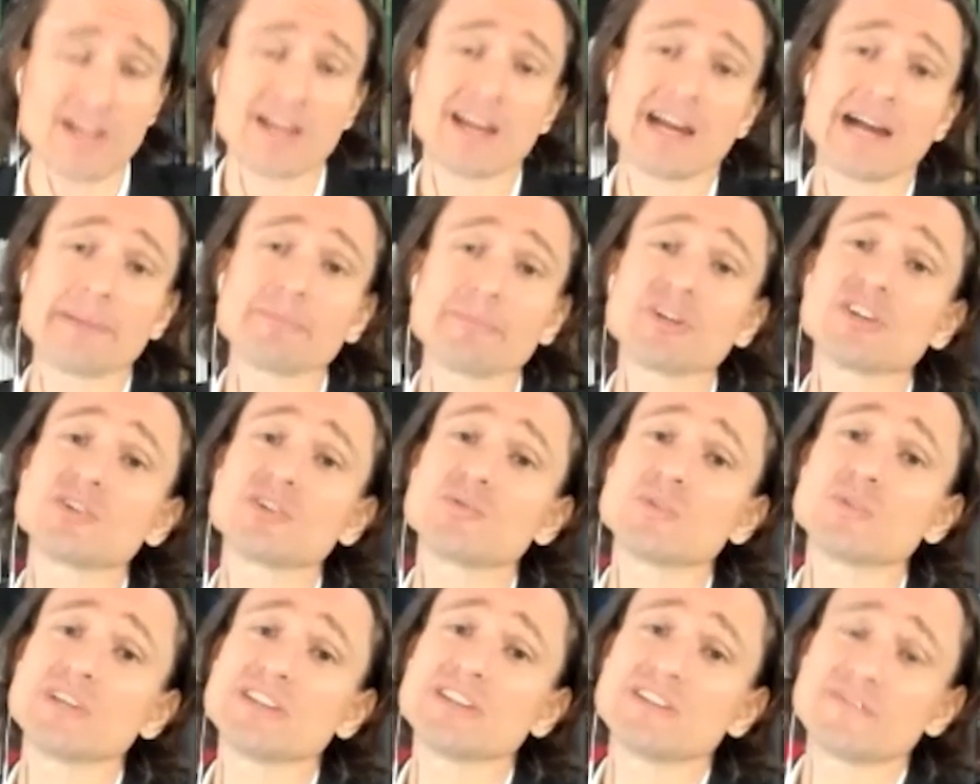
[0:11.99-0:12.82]
I'm going to
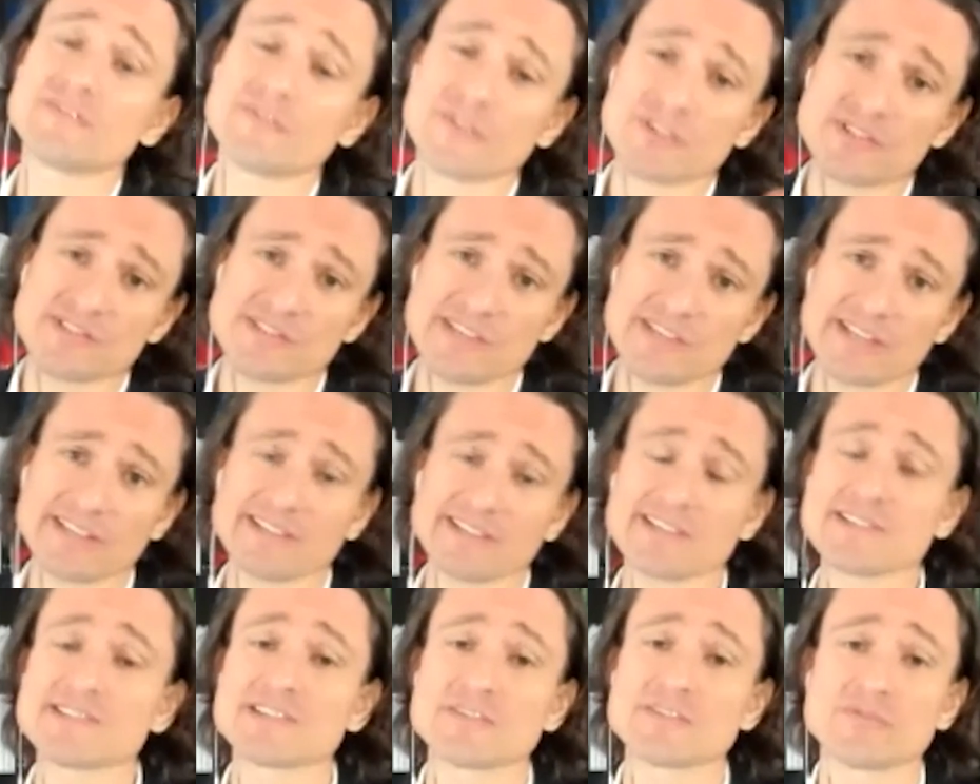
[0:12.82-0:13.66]
read the first
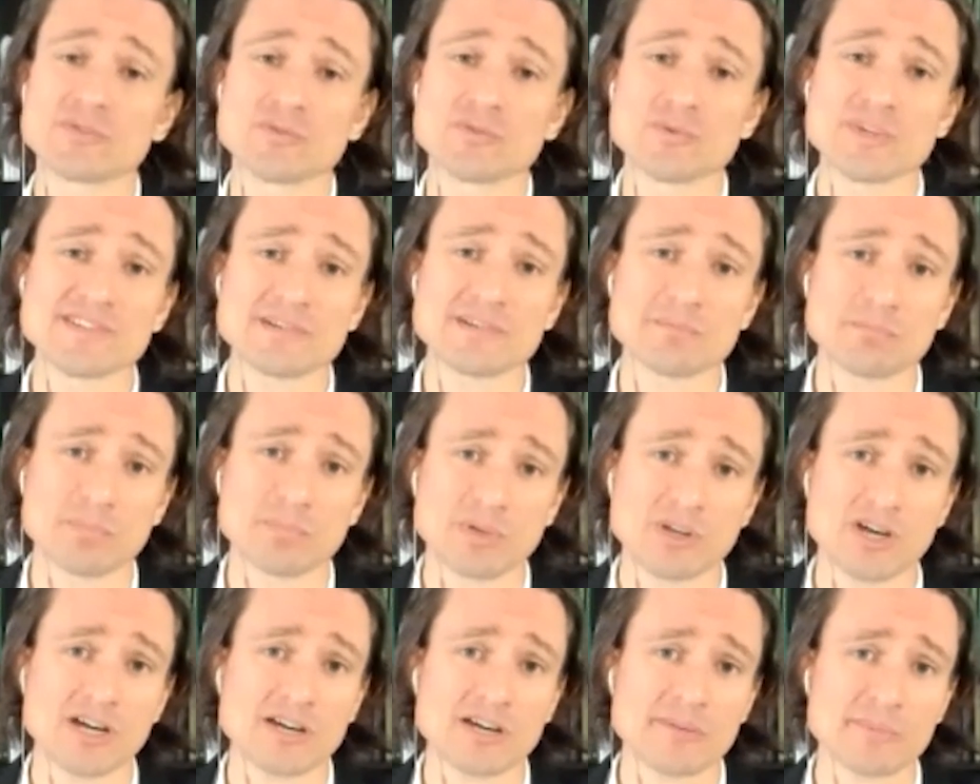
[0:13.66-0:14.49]
sentence of a recent
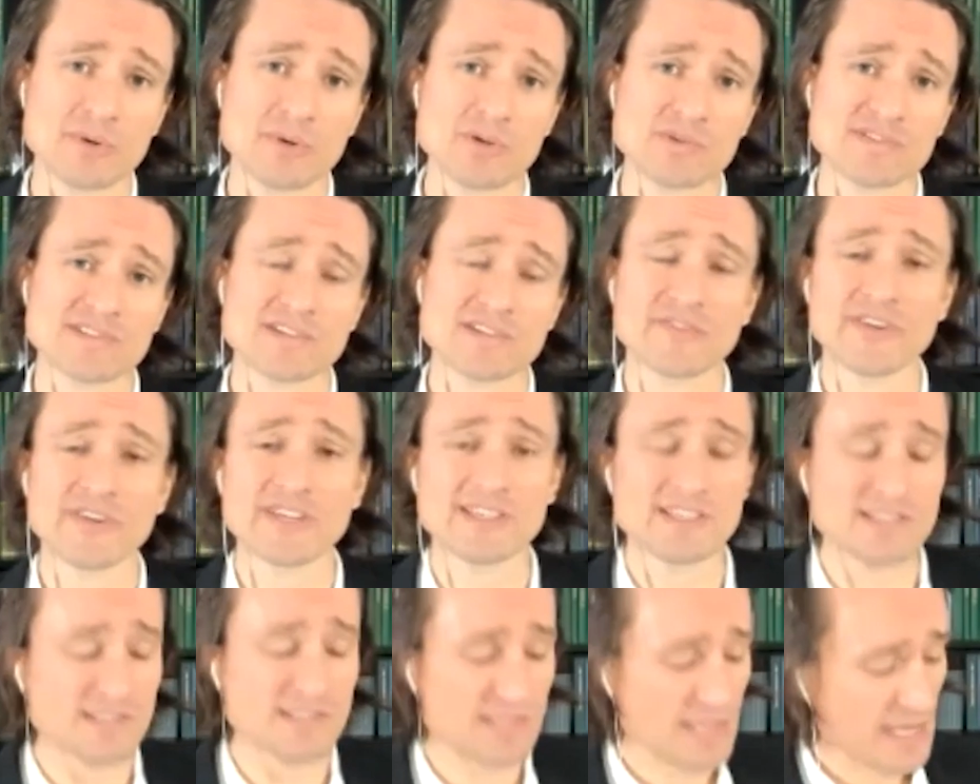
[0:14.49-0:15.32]
blog post of
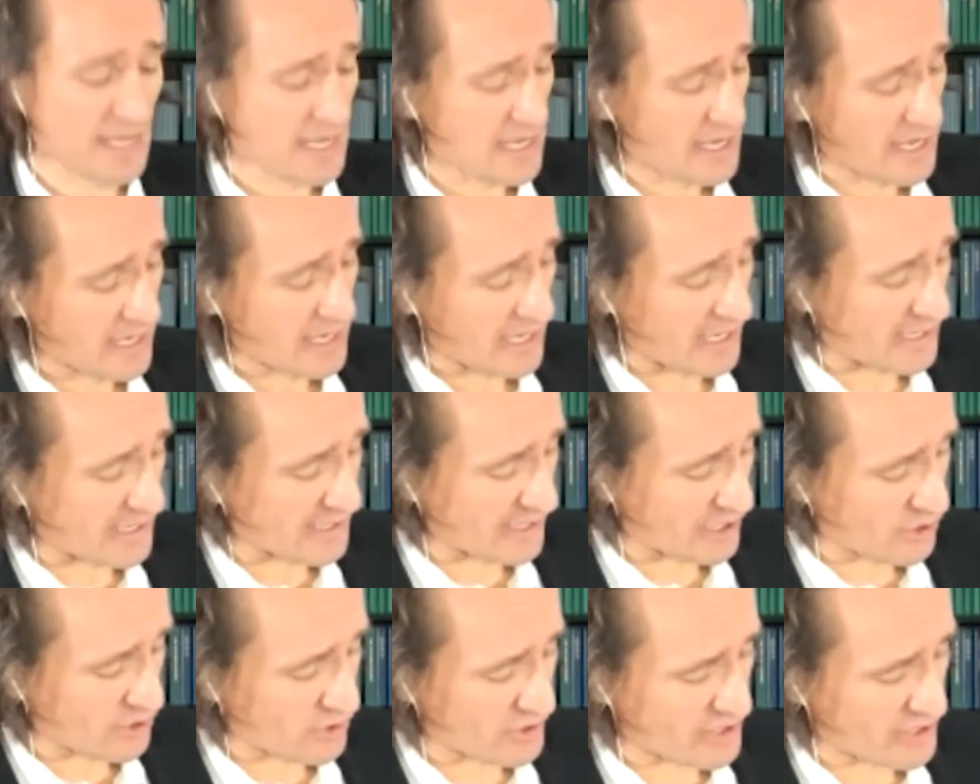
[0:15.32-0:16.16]
his, and
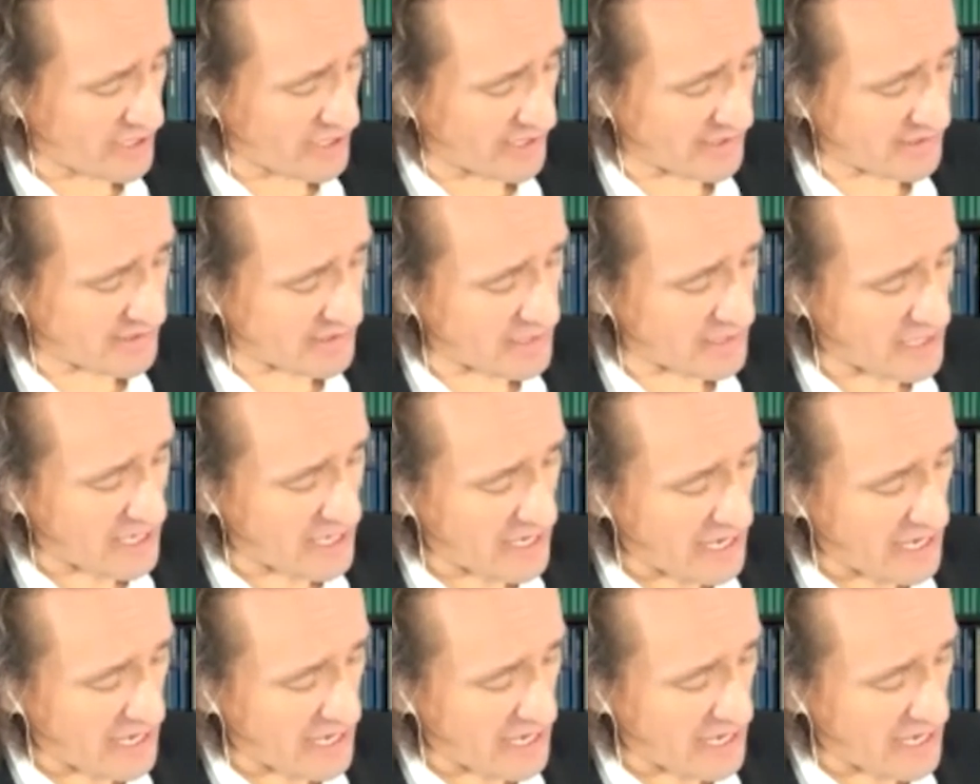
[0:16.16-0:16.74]
here it is.